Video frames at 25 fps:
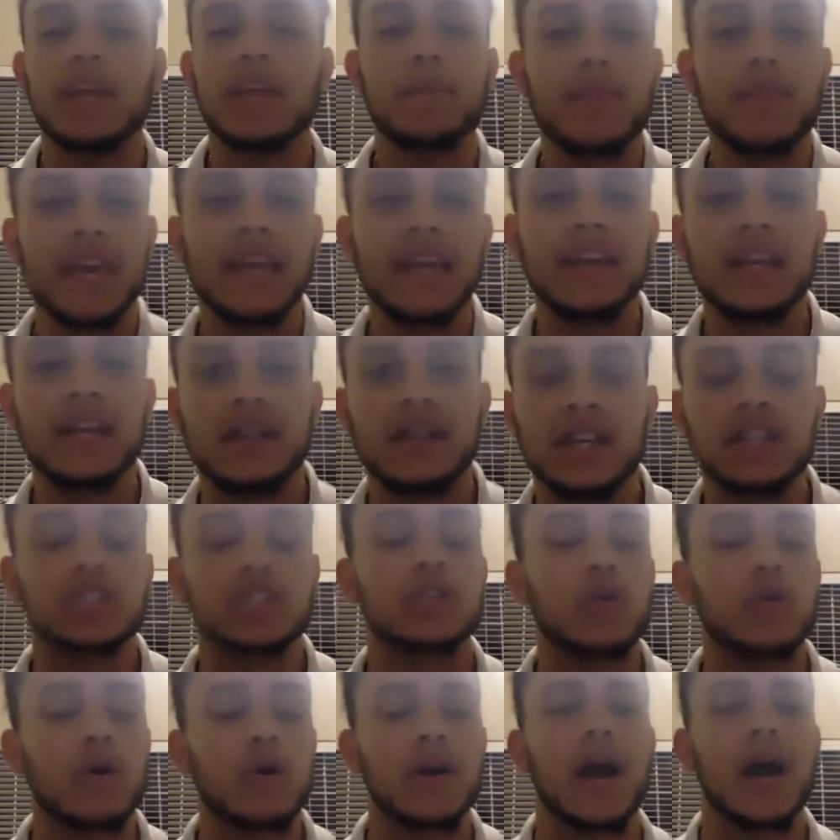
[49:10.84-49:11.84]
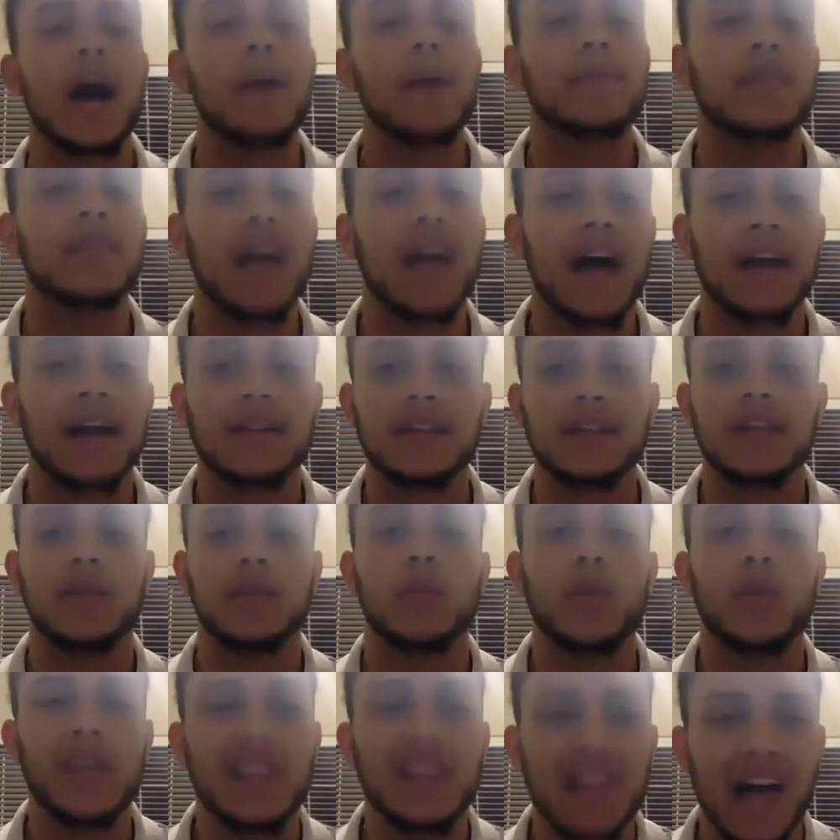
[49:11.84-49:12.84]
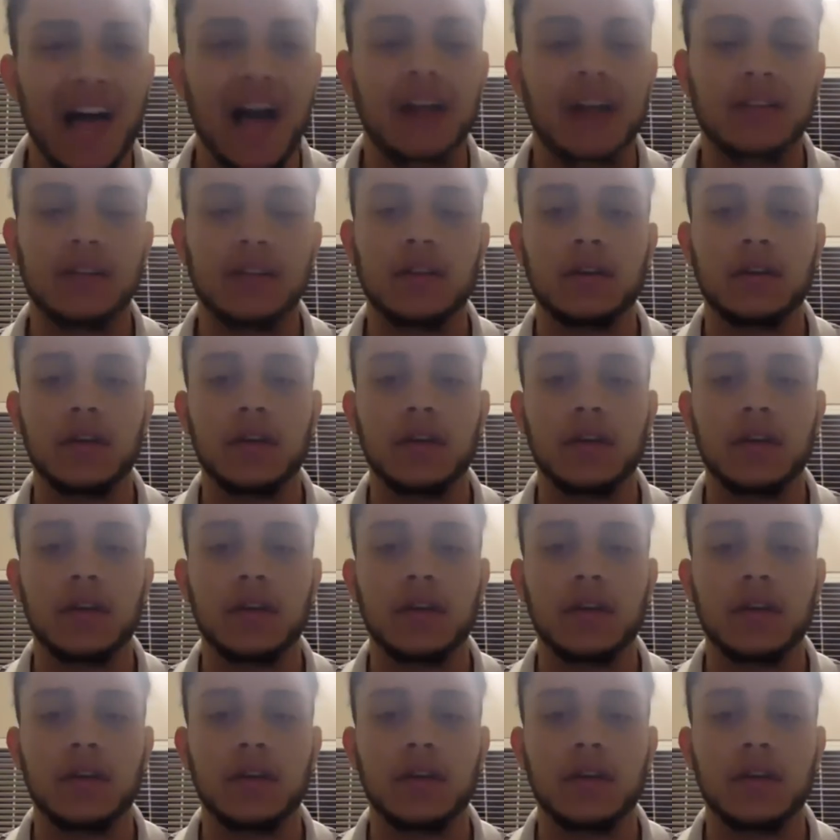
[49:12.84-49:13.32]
be in the Discord, I'm locked in, we locked in.